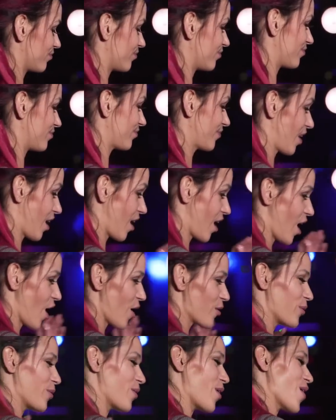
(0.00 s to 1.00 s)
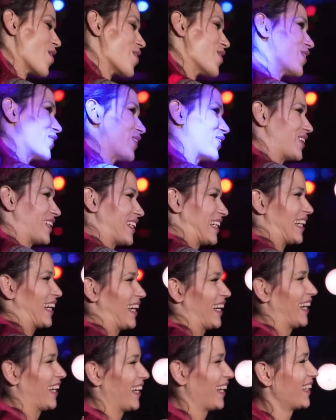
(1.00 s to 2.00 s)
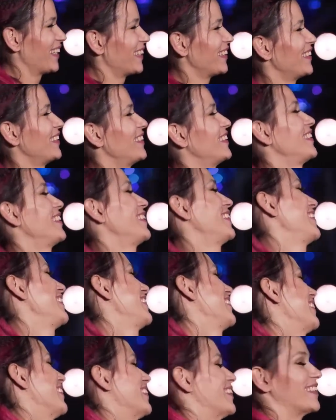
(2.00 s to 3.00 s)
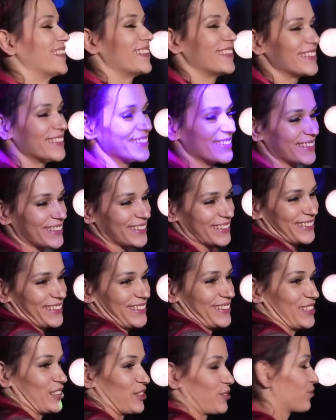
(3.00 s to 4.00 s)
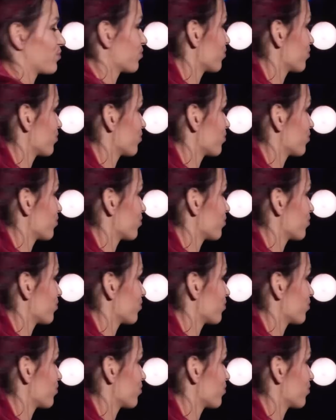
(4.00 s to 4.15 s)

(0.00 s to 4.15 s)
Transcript: outside of all the other men that are around, and then from there she chooses you